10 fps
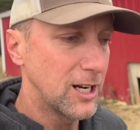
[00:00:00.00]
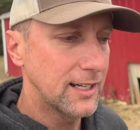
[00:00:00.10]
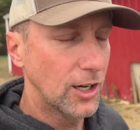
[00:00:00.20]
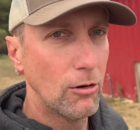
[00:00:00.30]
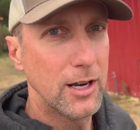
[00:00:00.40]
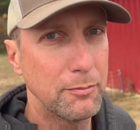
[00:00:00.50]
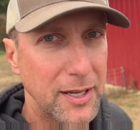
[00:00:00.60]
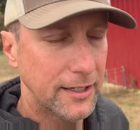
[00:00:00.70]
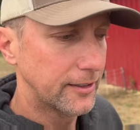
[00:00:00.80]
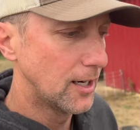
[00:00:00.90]
We had to go in
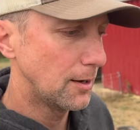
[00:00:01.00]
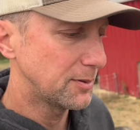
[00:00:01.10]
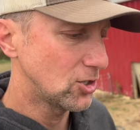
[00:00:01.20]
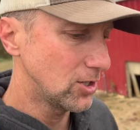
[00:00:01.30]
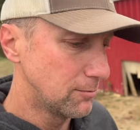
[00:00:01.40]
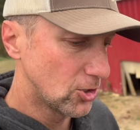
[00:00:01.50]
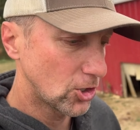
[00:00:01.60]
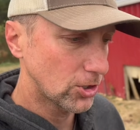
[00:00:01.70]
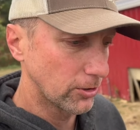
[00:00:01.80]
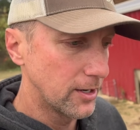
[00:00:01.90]
and pick her up, and she'd
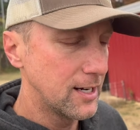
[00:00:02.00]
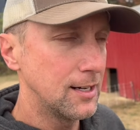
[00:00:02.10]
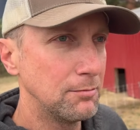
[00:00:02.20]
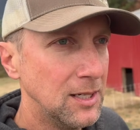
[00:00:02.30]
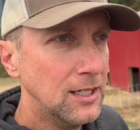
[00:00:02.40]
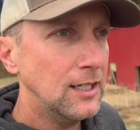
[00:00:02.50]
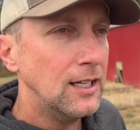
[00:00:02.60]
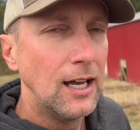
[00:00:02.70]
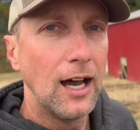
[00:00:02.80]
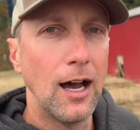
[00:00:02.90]
scream
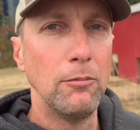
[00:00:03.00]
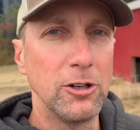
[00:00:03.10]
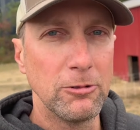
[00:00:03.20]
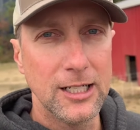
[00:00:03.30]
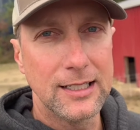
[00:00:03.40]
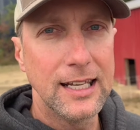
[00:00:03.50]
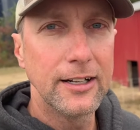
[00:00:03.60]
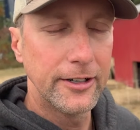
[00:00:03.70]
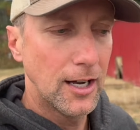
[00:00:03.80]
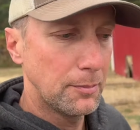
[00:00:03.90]
um, when we'd
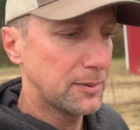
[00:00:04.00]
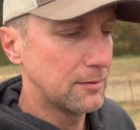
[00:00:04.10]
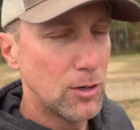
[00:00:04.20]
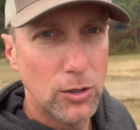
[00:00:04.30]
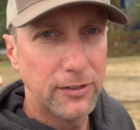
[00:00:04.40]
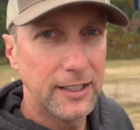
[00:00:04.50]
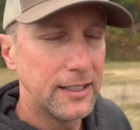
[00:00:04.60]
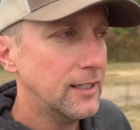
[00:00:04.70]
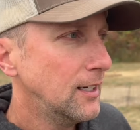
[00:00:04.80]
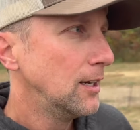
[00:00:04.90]
get her up and
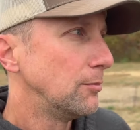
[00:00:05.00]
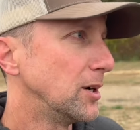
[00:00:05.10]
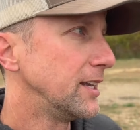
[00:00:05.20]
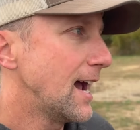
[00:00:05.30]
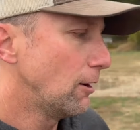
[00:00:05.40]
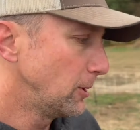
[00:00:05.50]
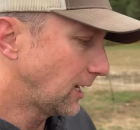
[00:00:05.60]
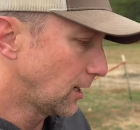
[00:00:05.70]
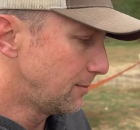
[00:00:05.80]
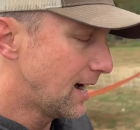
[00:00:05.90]
moving. But now
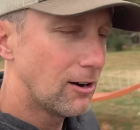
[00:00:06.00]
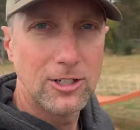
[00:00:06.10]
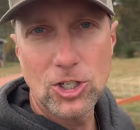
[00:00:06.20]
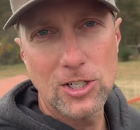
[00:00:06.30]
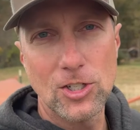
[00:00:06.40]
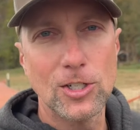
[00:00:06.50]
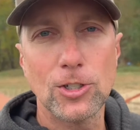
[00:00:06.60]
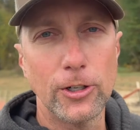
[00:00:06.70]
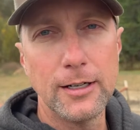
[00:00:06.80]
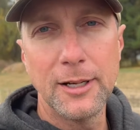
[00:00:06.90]
we come out, and she's
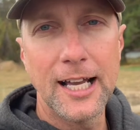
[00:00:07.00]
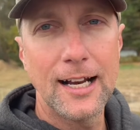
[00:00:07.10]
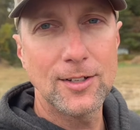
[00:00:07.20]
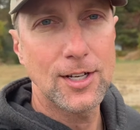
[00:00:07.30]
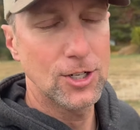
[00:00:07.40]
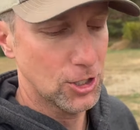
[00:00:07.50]
just screaming at us because